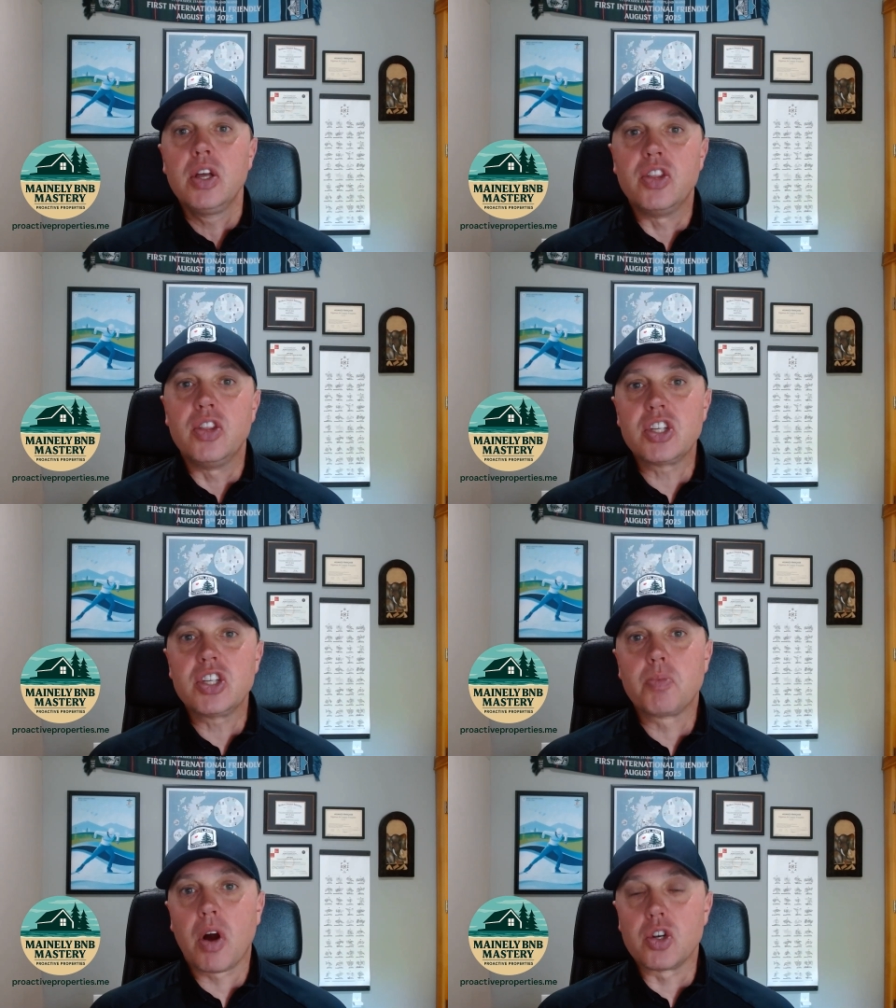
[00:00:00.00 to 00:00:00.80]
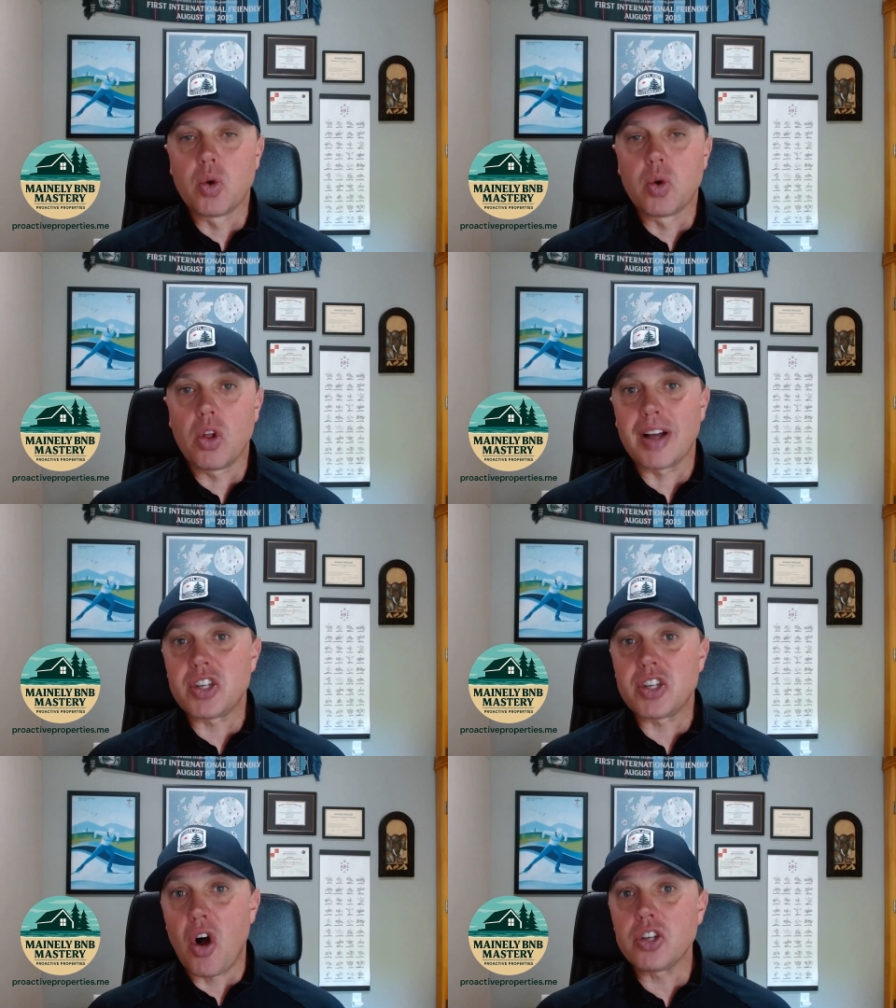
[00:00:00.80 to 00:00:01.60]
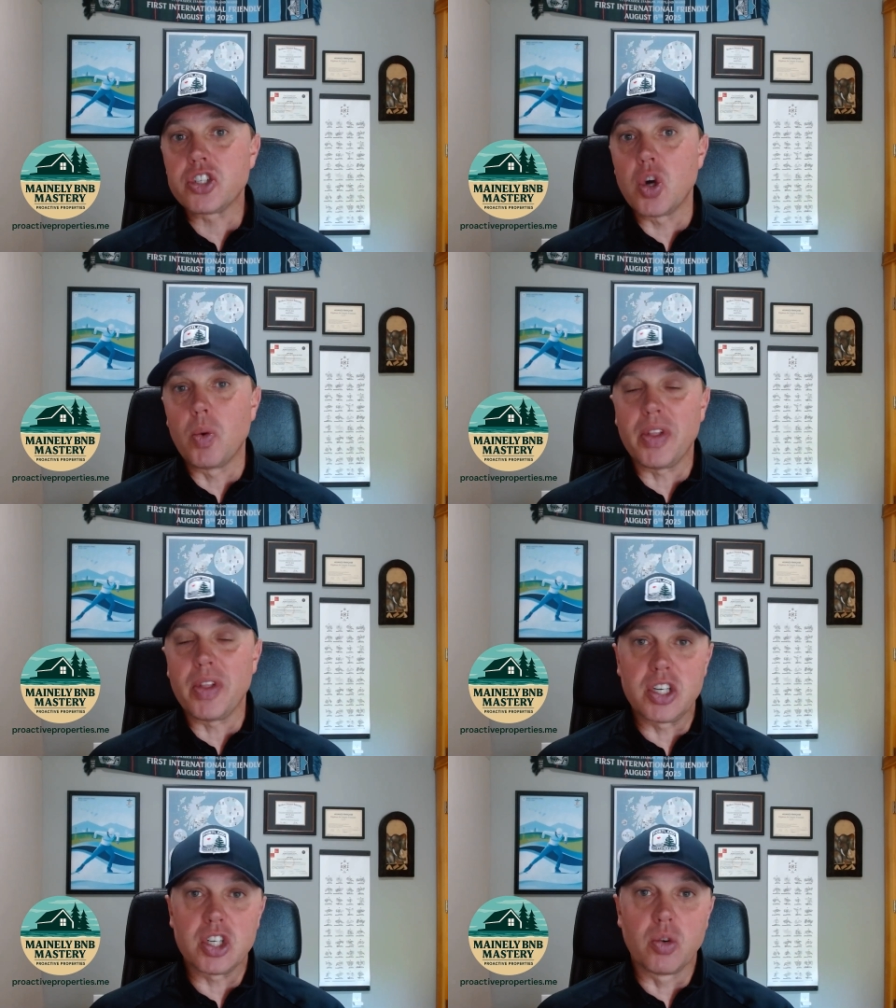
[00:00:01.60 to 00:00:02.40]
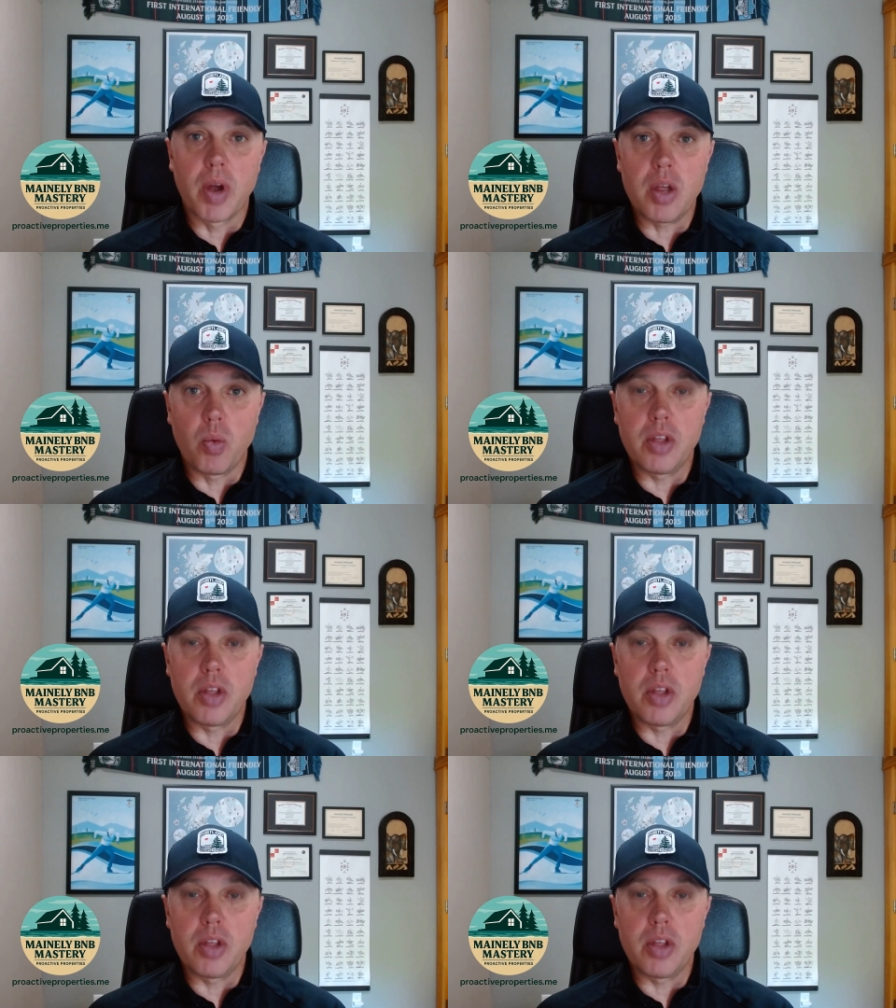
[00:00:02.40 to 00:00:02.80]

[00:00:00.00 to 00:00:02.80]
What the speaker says: These smart door locks also will integrate